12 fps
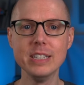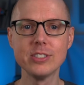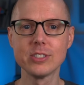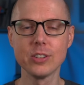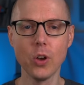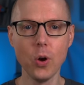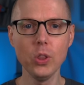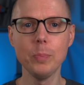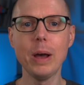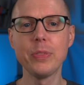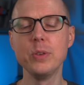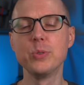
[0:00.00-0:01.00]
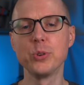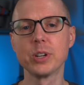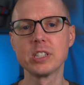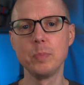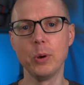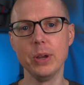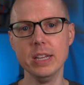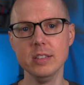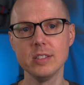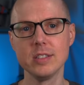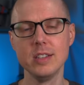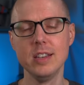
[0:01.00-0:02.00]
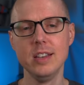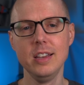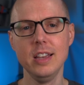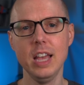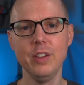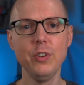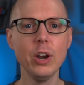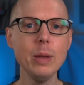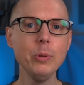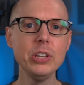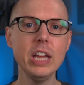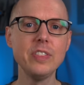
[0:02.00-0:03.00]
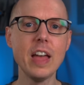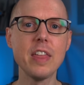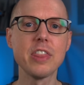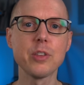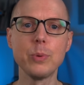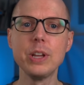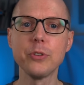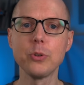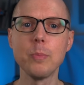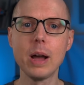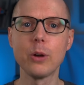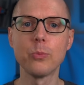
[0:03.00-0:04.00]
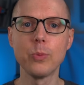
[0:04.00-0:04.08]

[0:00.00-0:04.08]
it's all about the user experience. If you're able to hit that 300 mile